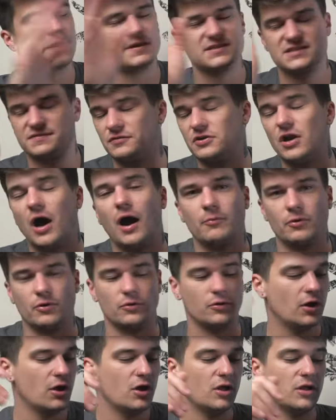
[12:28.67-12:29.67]
It's
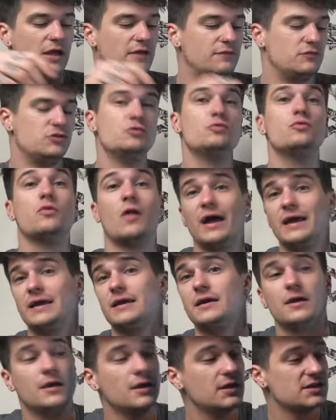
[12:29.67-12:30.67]
phenomenal. If you
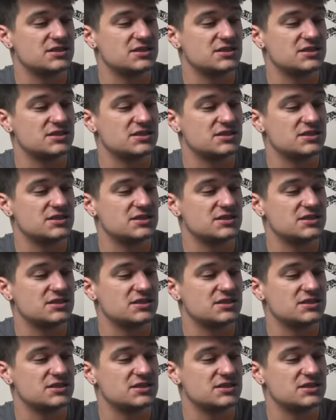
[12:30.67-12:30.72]
like